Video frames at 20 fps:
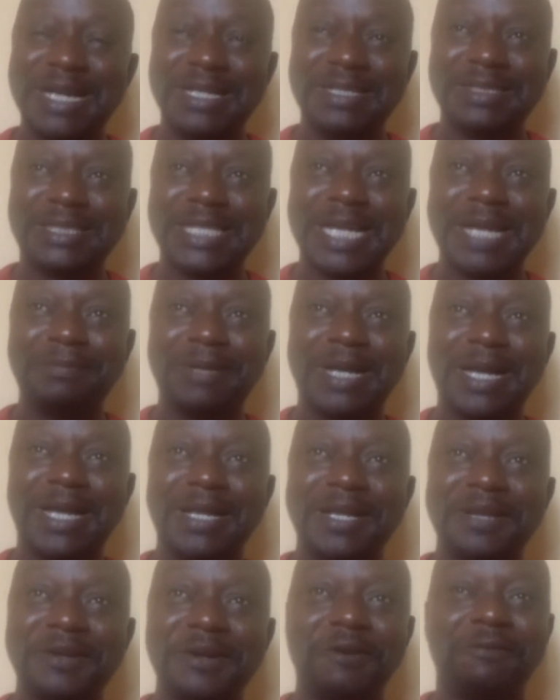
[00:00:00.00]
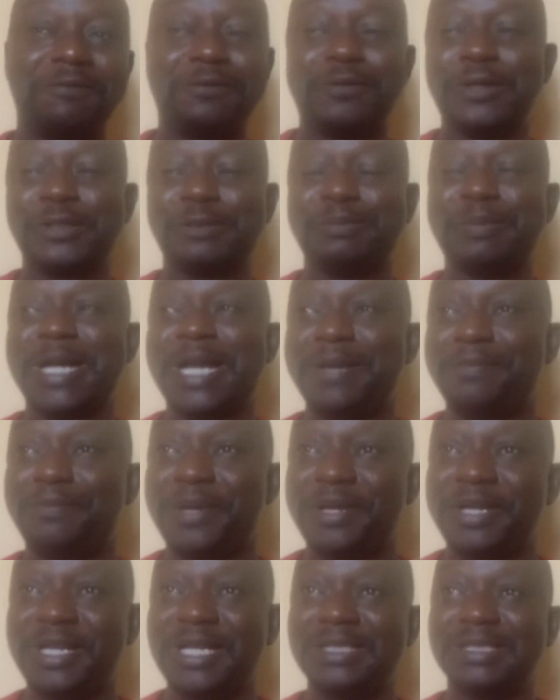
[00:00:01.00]
the time of course, my
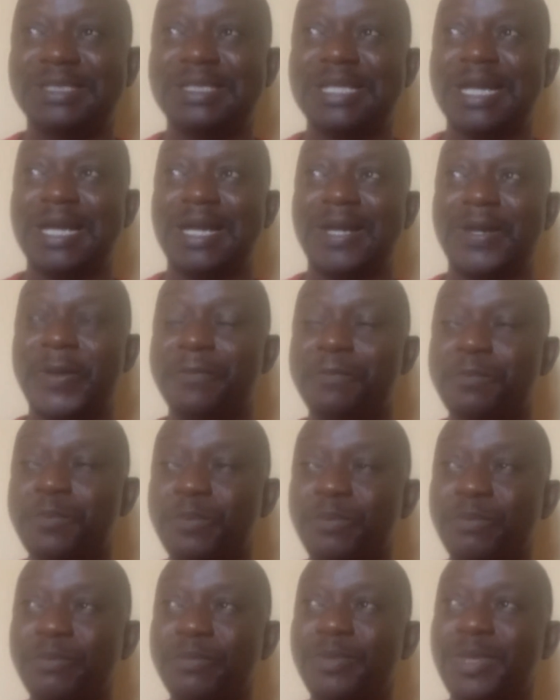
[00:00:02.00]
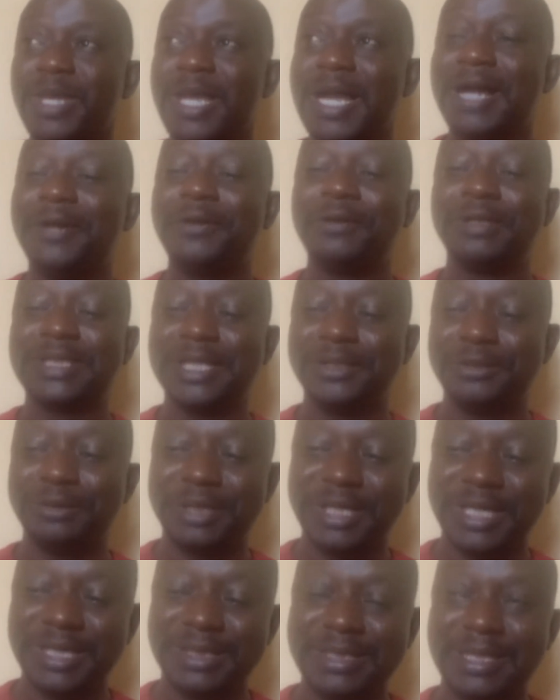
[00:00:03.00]
parents are not
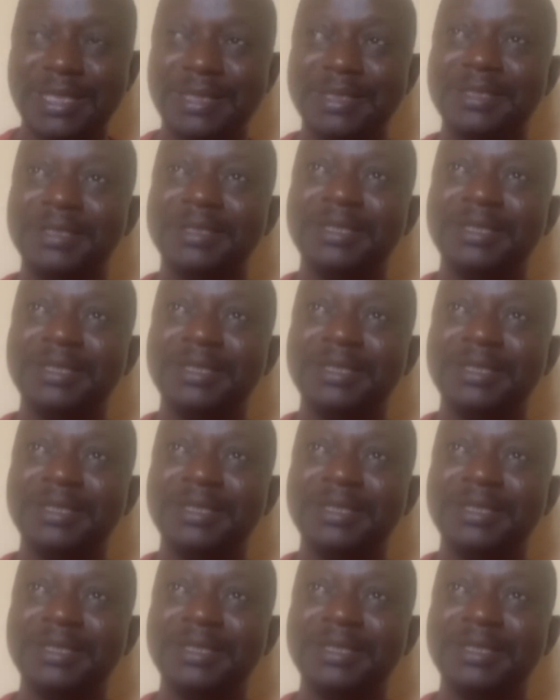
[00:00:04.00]
educated,